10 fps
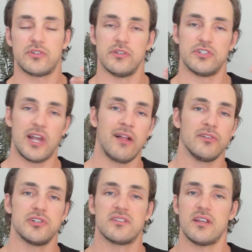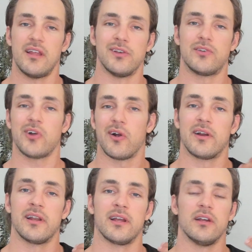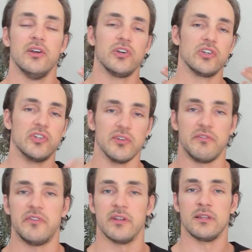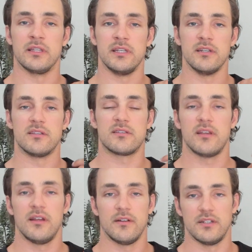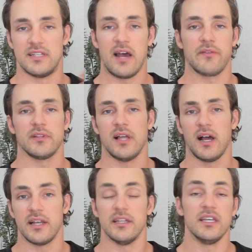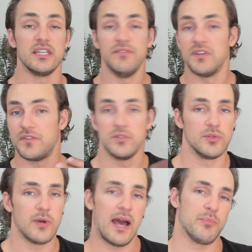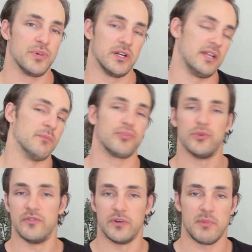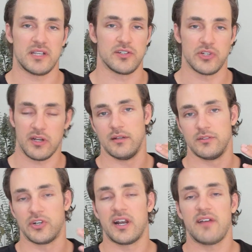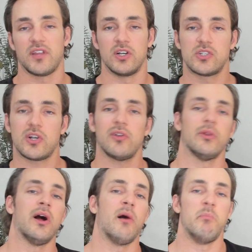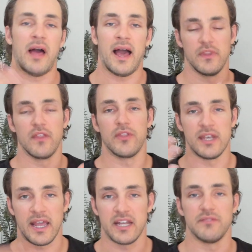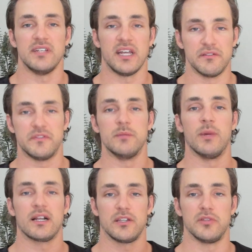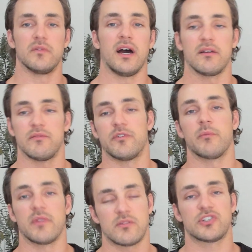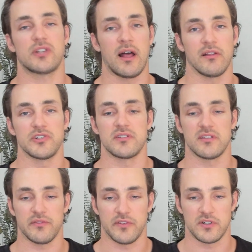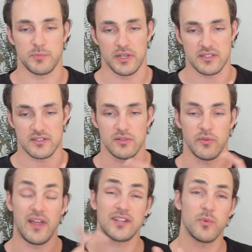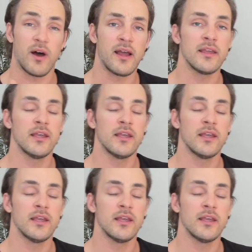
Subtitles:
challenges in targeting good fit leads down the line. Even if you do happen to improve your messaging, you're going to have to claw back the negative data feedback that you've gotten from the challenges in the first place. And so that's why